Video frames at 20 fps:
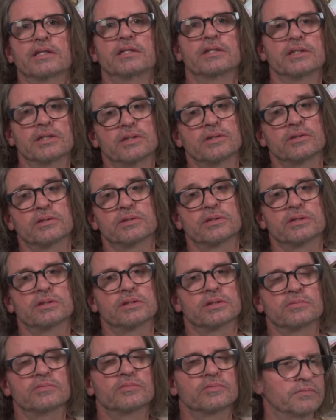
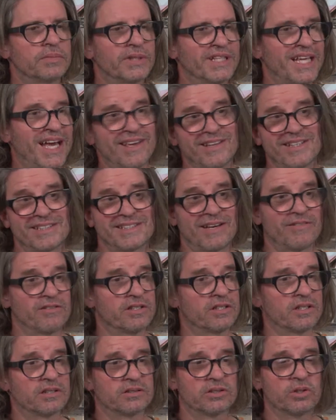But yeah, you just have
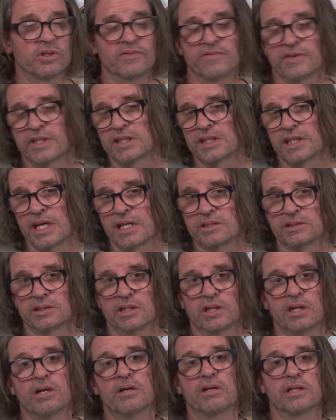to invent it as you
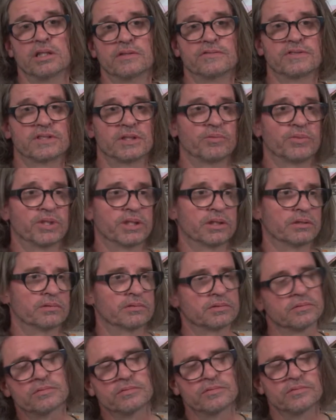go. And if
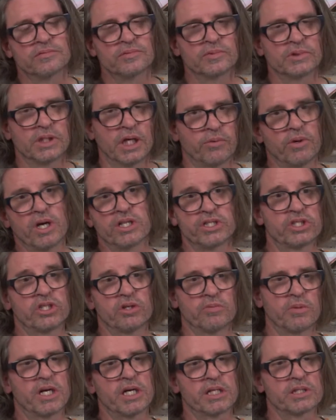something it runs
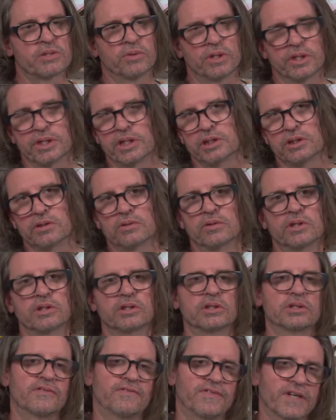too much, well, then you
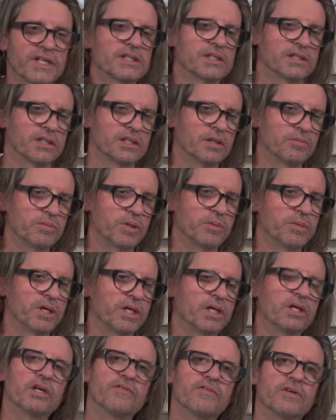learn to fix it a little bit
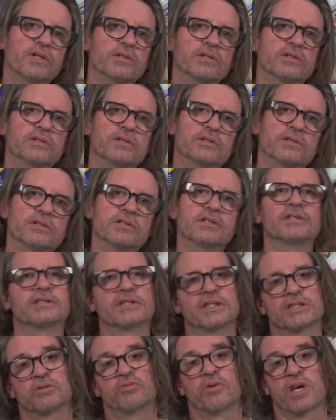better. If it
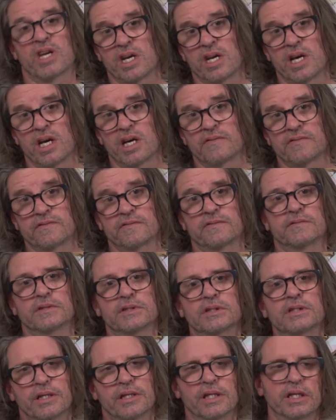doesn't run enough,
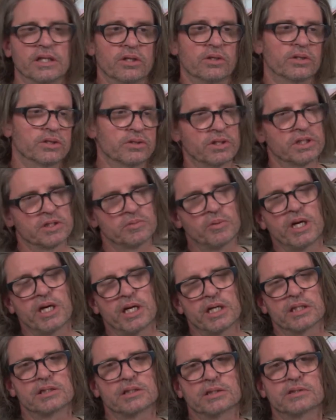then you don't do it as
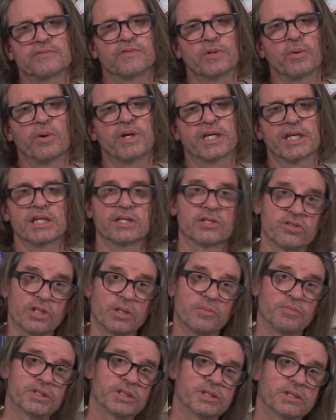much. If you want to get
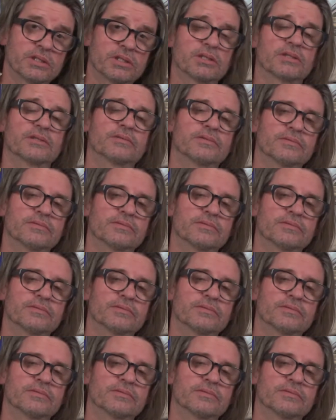drips,